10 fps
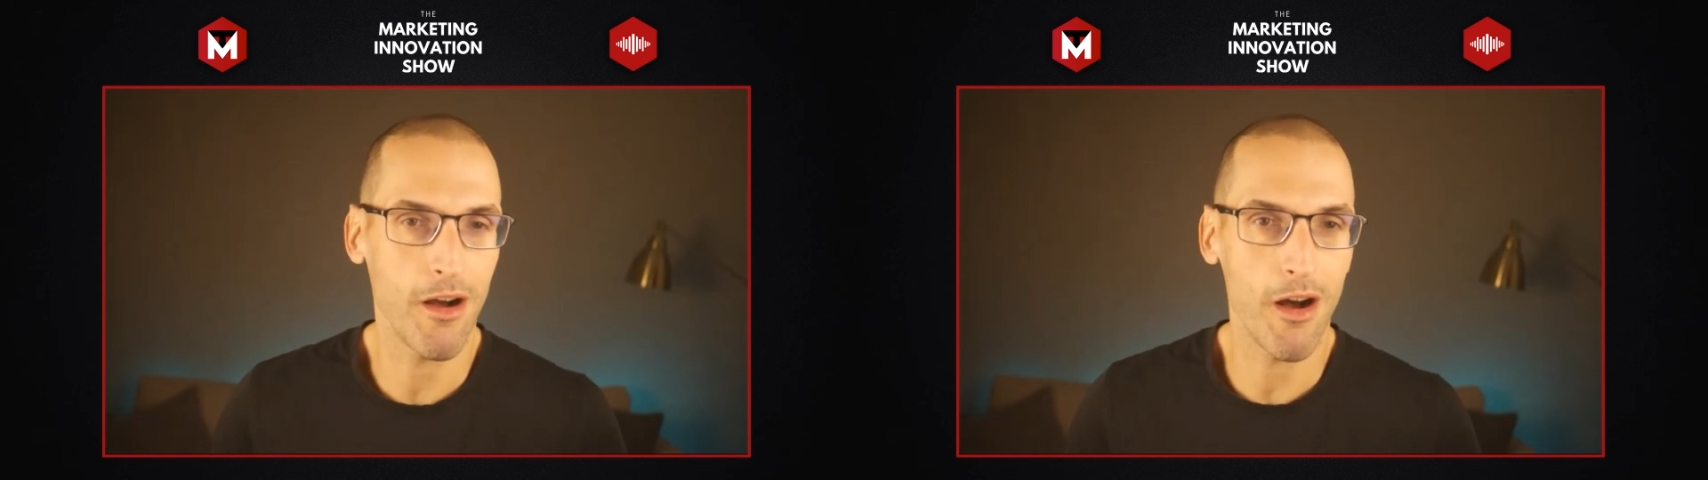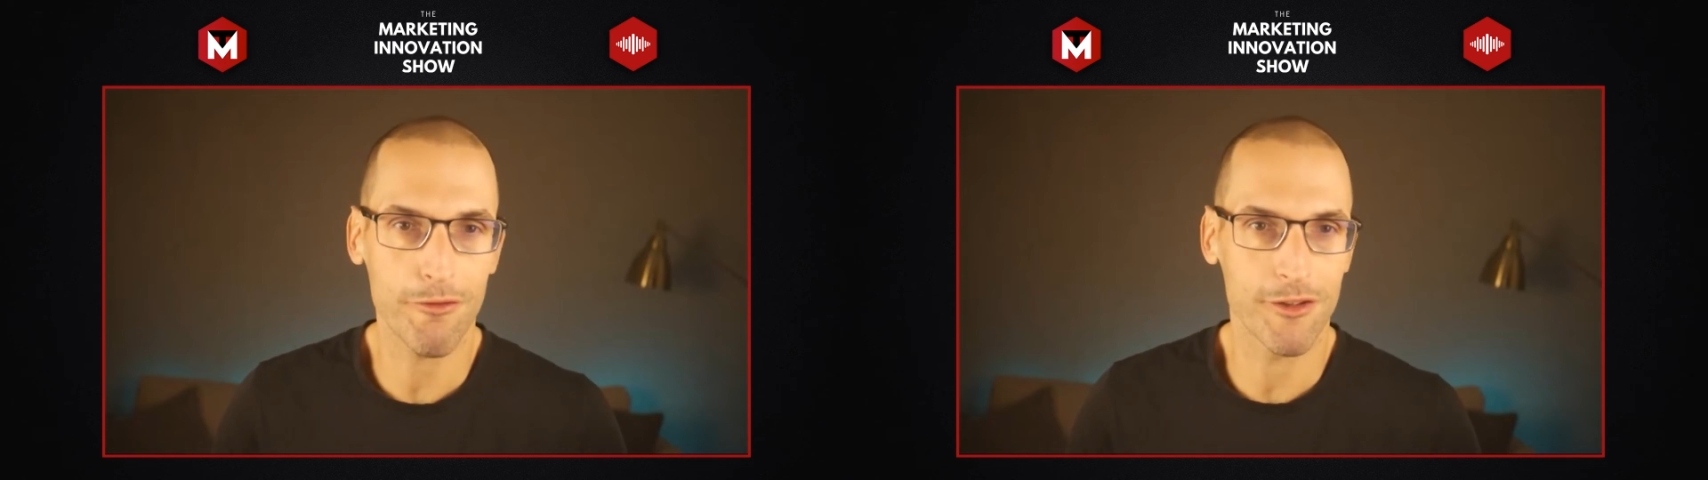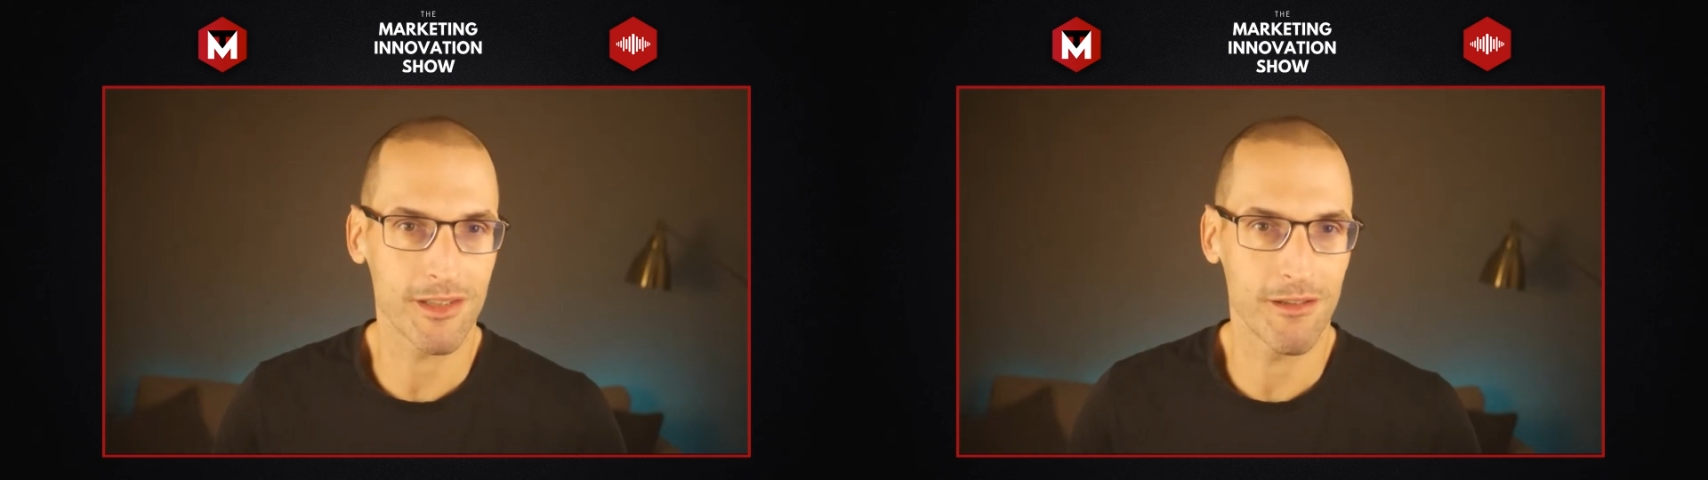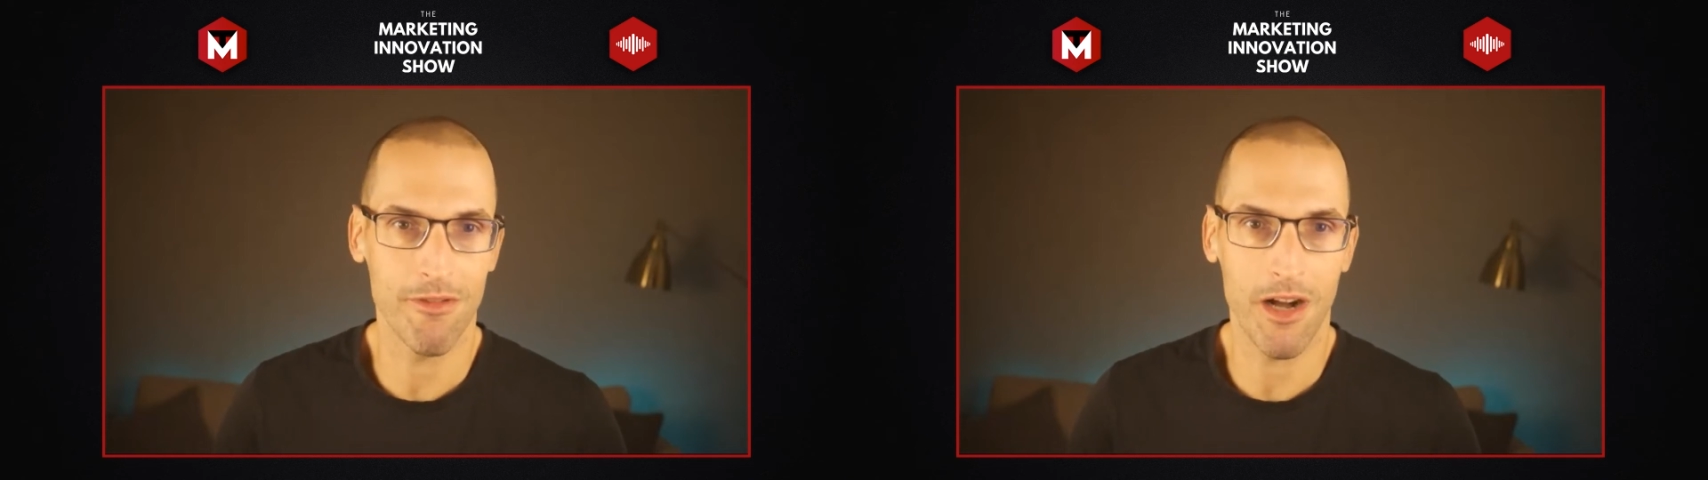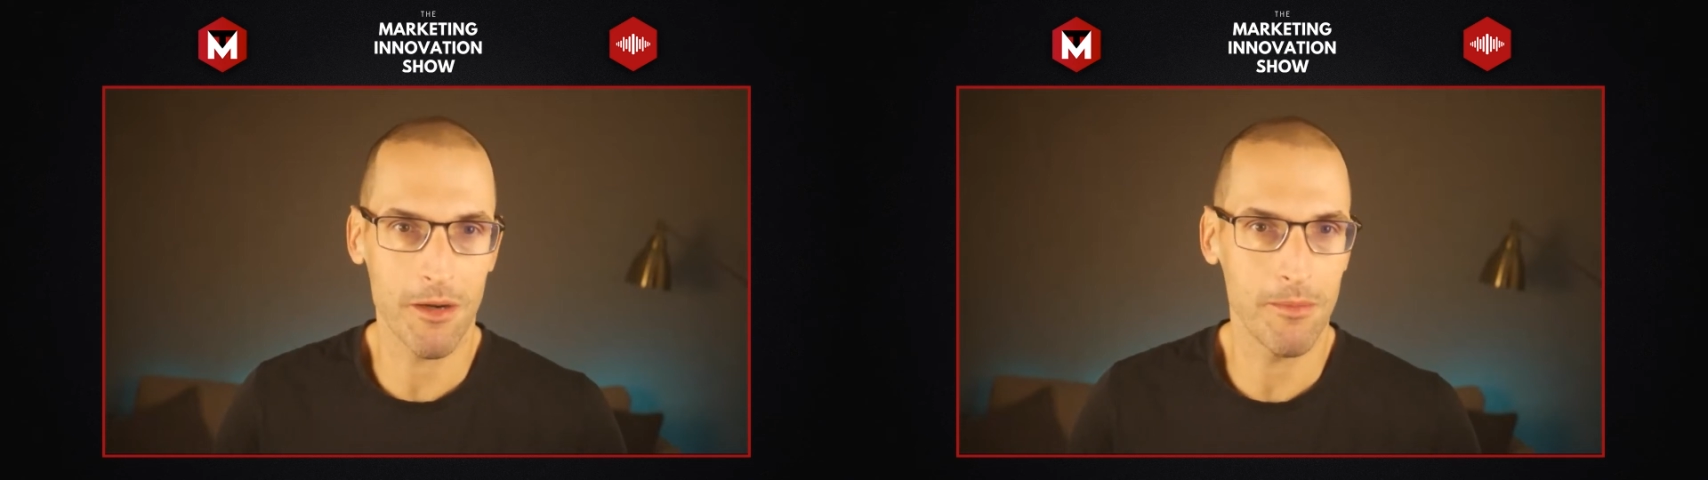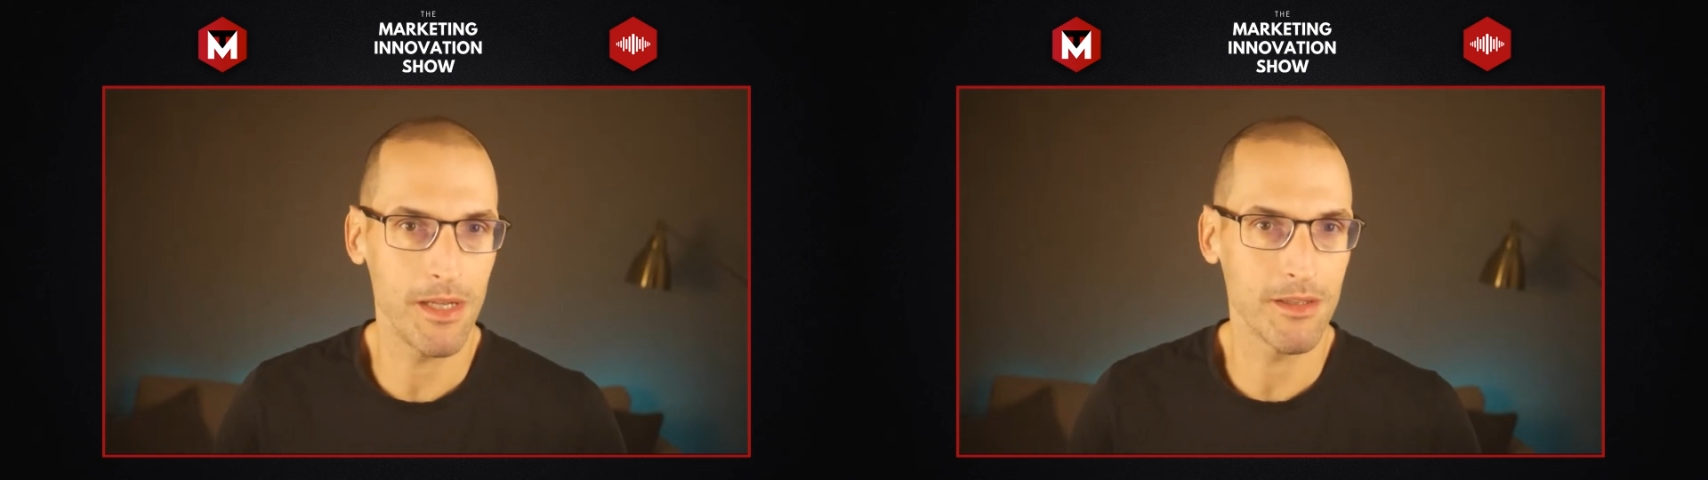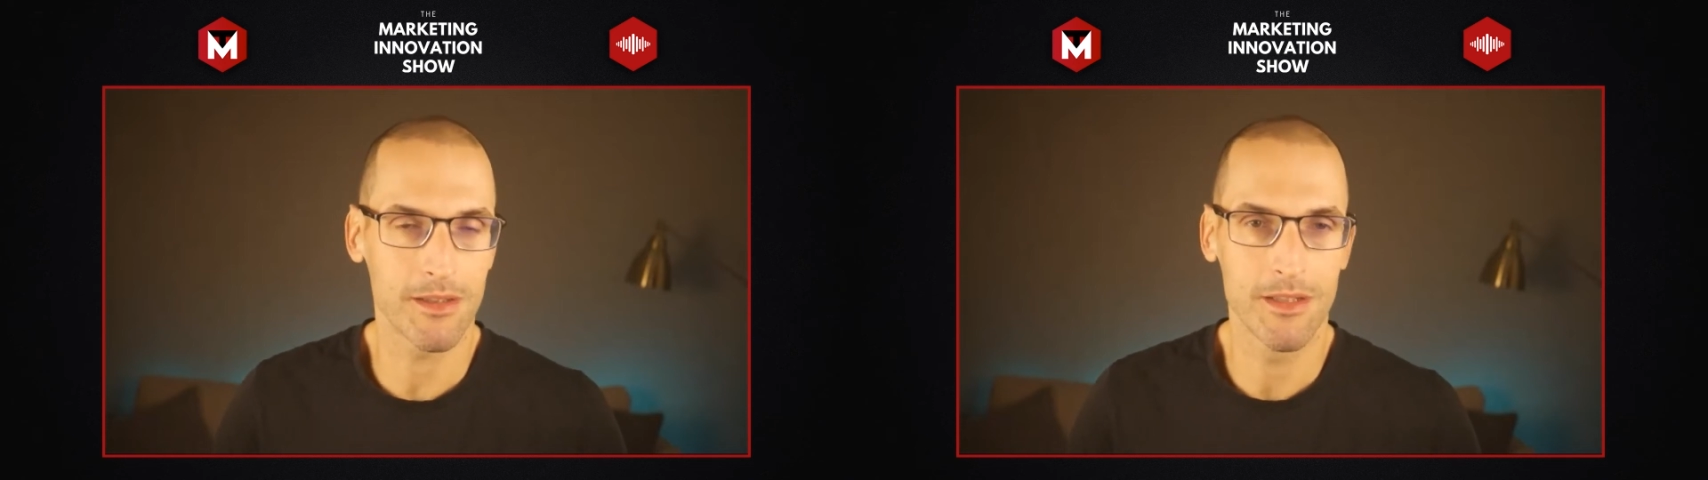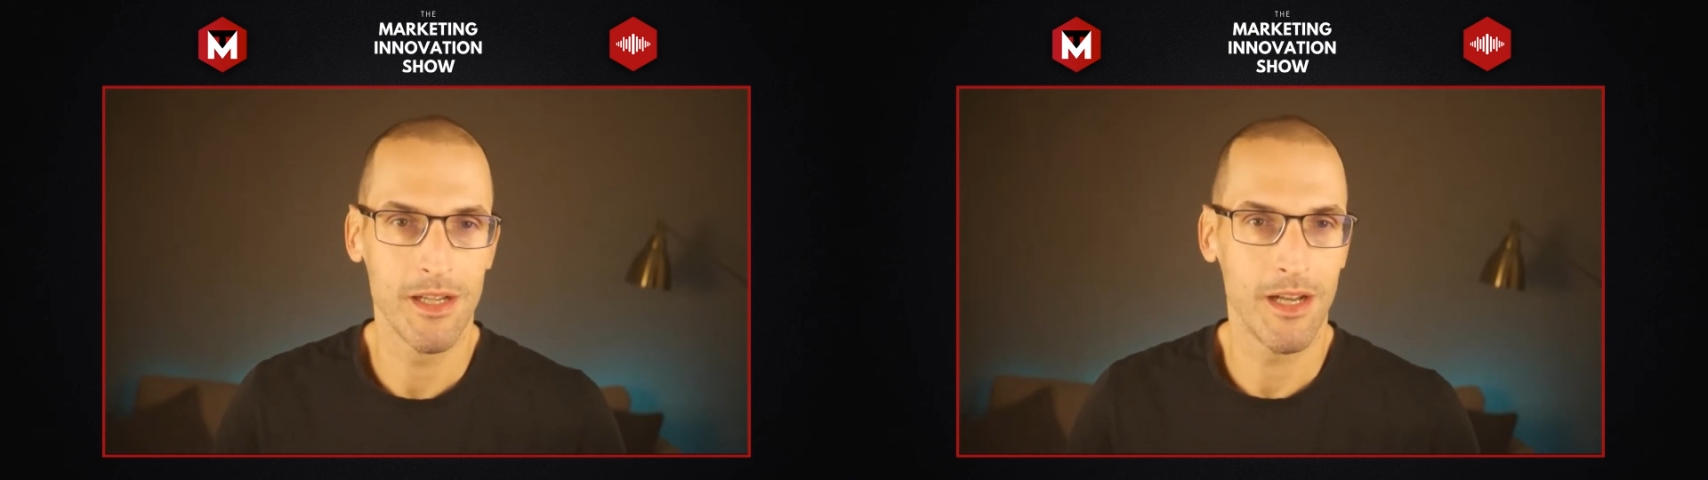office environment.